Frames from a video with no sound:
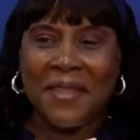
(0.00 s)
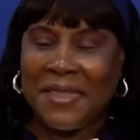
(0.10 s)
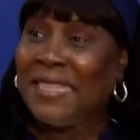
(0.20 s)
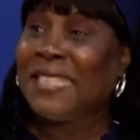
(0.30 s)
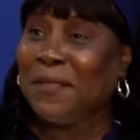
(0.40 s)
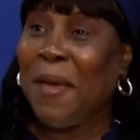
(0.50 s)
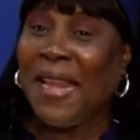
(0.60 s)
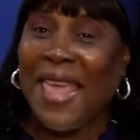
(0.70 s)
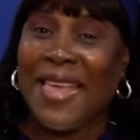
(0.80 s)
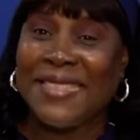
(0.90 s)
this is my
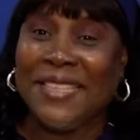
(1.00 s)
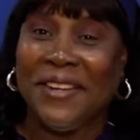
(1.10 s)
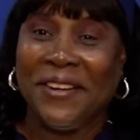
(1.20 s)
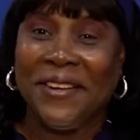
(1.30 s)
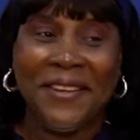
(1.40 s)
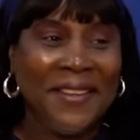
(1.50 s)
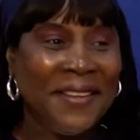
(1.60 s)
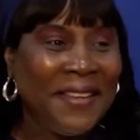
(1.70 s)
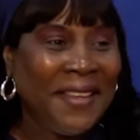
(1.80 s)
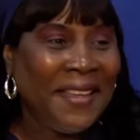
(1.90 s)
last year.
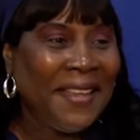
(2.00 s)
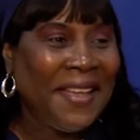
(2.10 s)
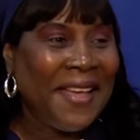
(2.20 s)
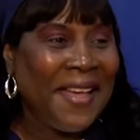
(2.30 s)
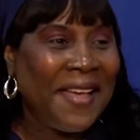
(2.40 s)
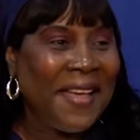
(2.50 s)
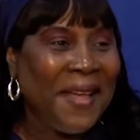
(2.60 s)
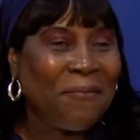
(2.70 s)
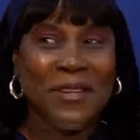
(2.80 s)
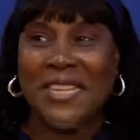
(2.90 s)
Uh,
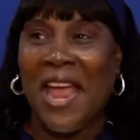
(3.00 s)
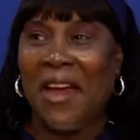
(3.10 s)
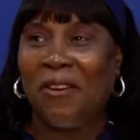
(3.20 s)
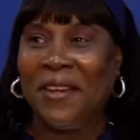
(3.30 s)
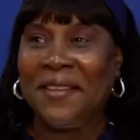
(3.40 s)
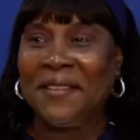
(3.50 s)
I'm retiring,